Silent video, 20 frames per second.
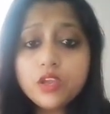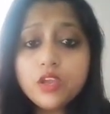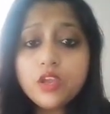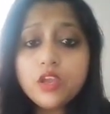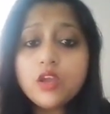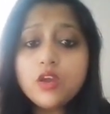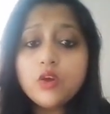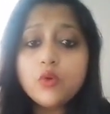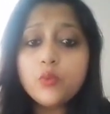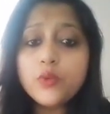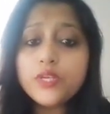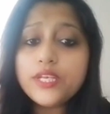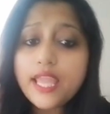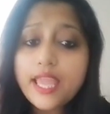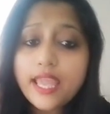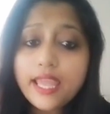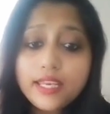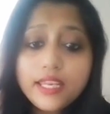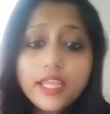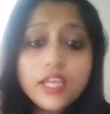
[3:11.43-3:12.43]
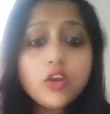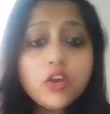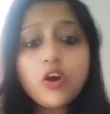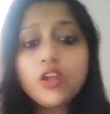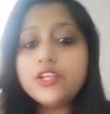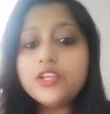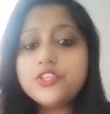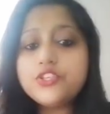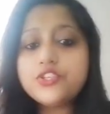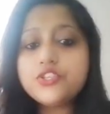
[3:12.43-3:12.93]
with any
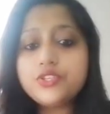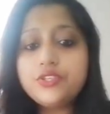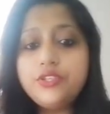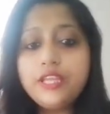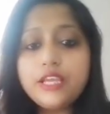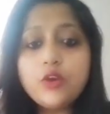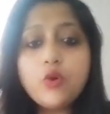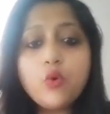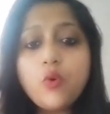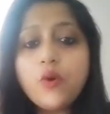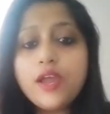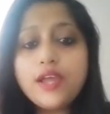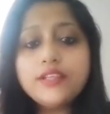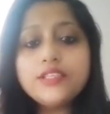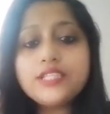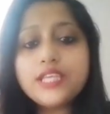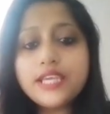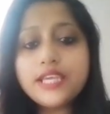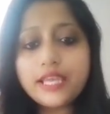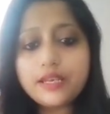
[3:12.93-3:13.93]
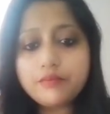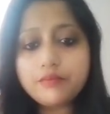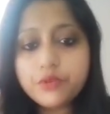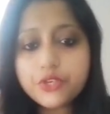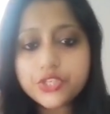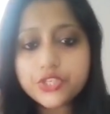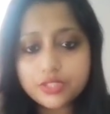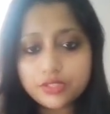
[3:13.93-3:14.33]
college they go and take admission.